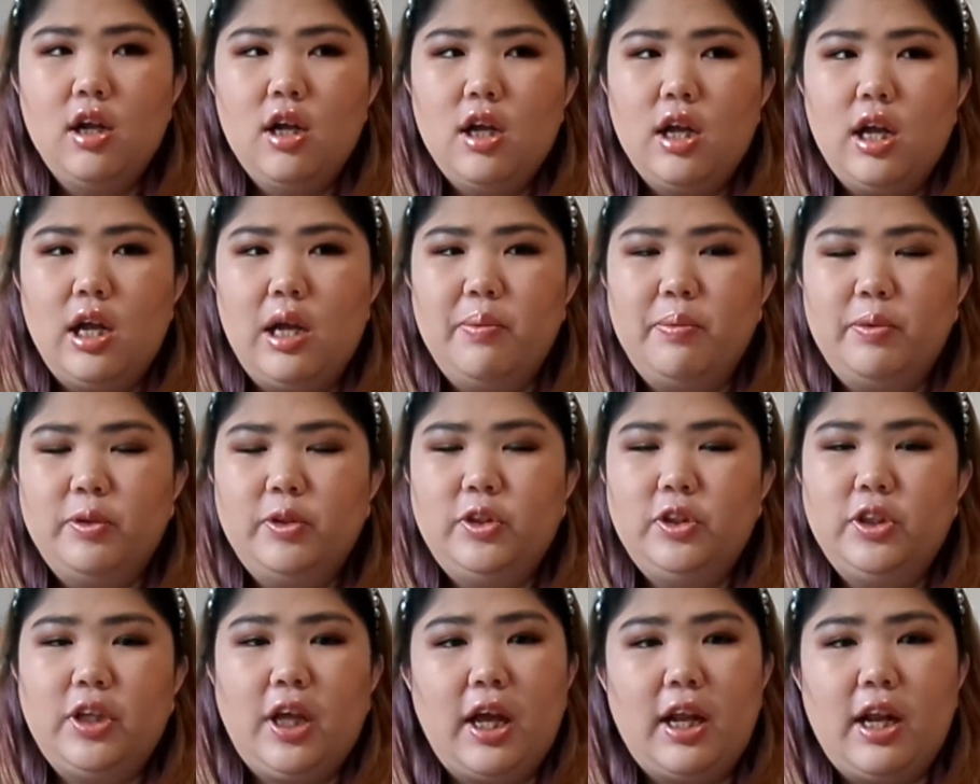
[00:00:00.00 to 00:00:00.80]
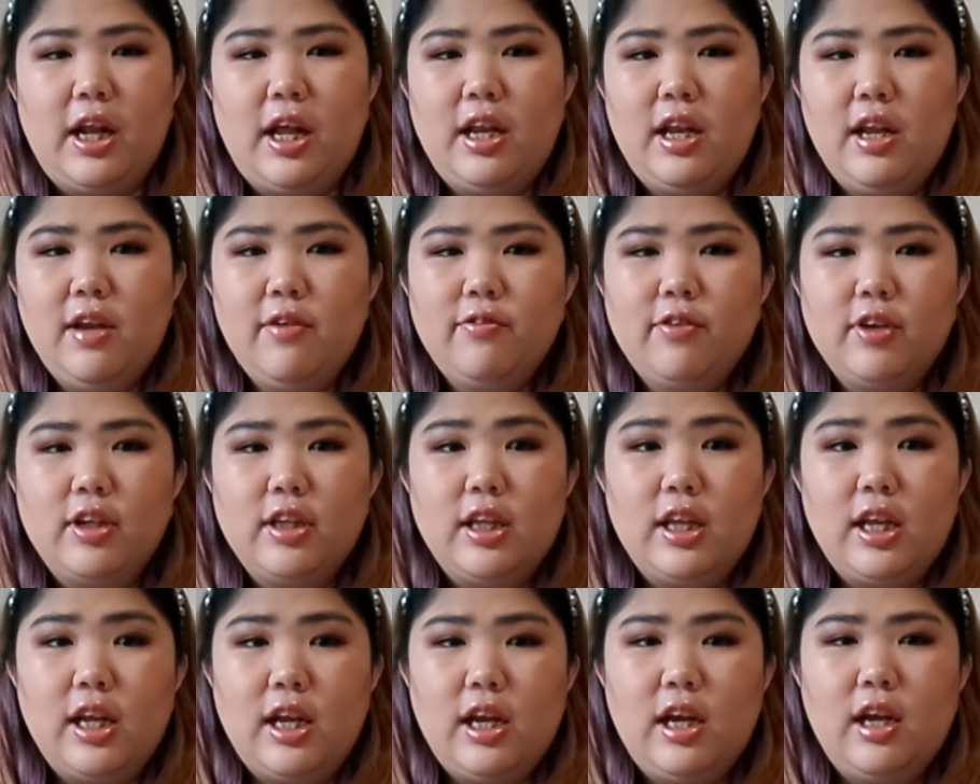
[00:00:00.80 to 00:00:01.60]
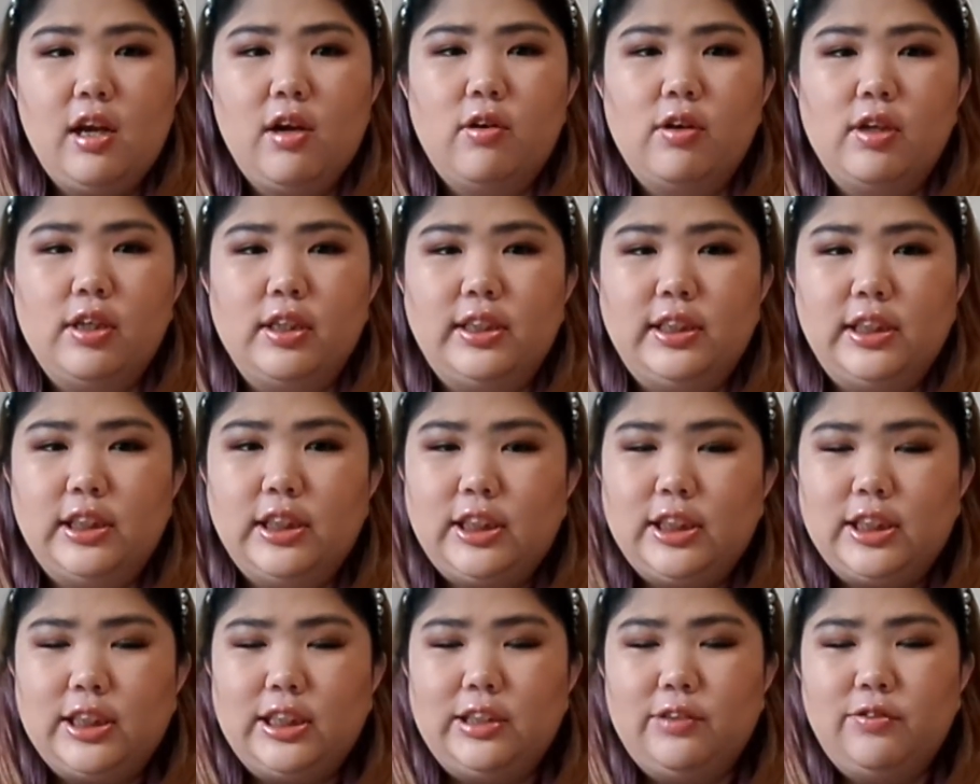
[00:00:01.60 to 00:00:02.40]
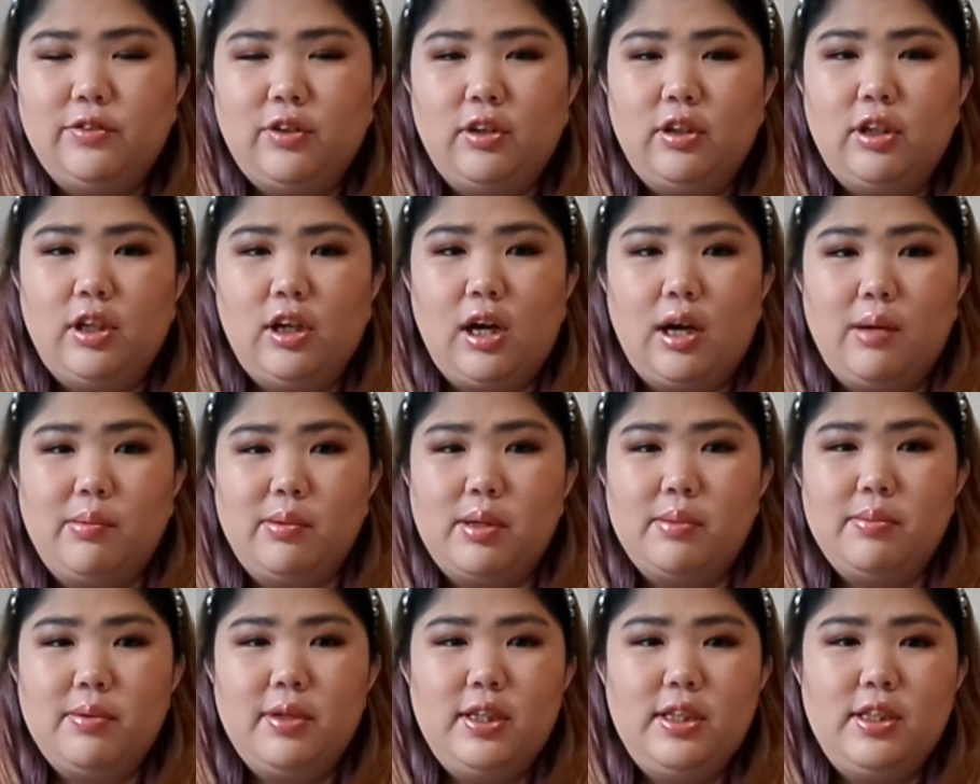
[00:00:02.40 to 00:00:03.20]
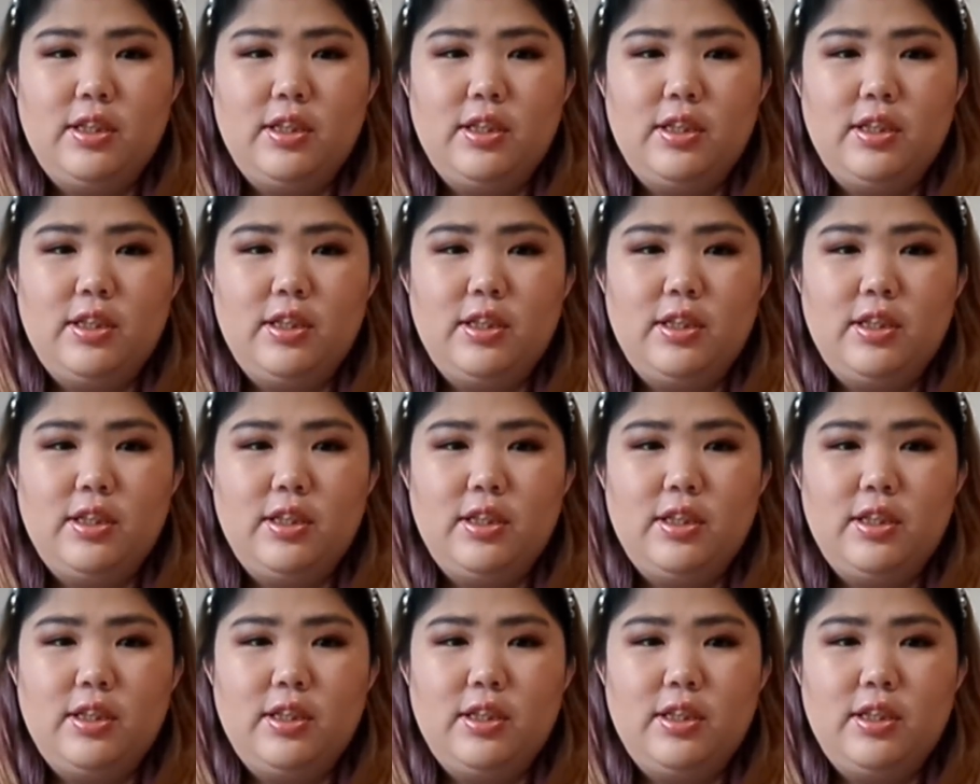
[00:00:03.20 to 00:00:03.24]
able to get any funding or assistance from the government.